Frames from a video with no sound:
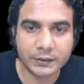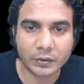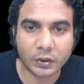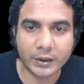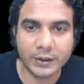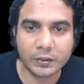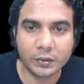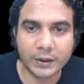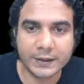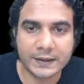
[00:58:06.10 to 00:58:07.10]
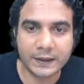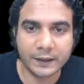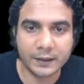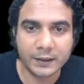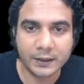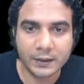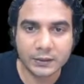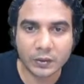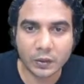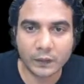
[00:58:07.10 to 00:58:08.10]
So odd into odd is even.
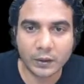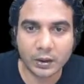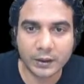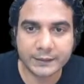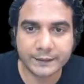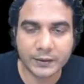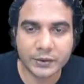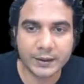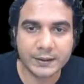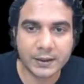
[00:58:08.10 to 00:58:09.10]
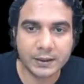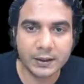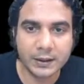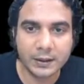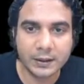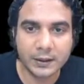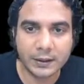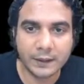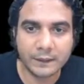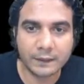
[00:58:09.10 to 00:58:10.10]
So overall this function is an
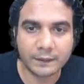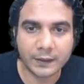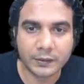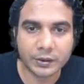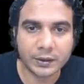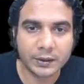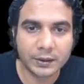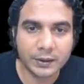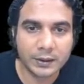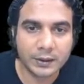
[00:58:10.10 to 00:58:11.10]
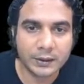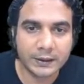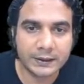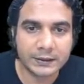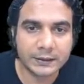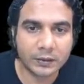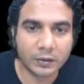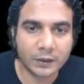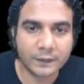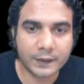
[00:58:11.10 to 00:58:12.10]
even function. This is an
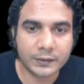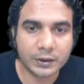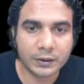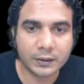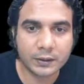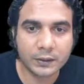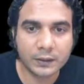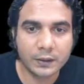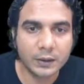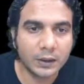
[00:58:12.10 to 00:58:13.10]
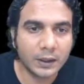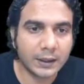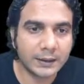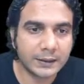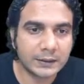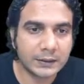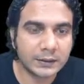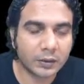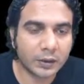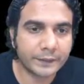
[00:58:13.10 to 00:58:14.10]
odd function and this is
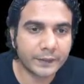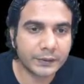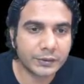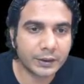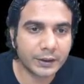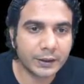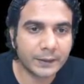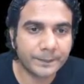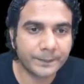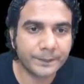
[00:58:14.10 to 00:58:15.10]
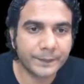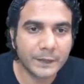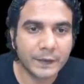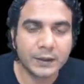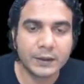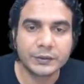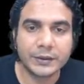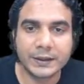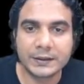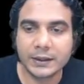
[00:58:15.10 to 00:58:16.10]
an odd function, right?
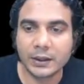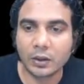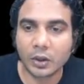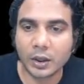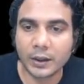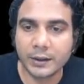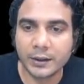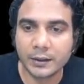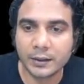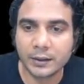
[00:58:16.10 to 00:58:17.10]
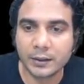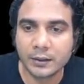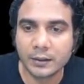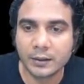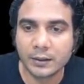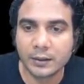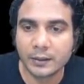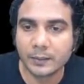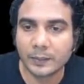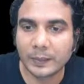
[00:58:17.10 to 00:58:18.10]
So you can see odd
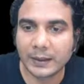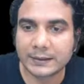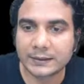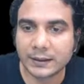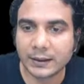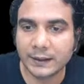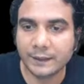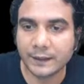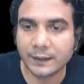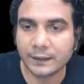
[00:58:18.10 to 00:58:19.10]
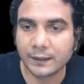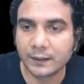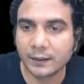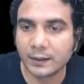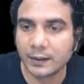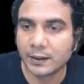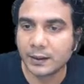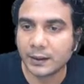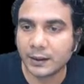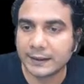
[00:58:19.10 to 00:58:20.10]
plus even
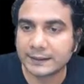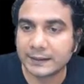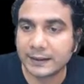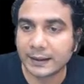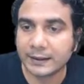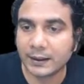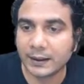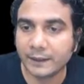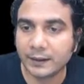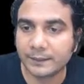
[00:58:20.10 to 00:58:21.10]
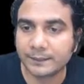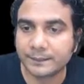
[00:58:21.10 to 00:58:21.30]
is neither even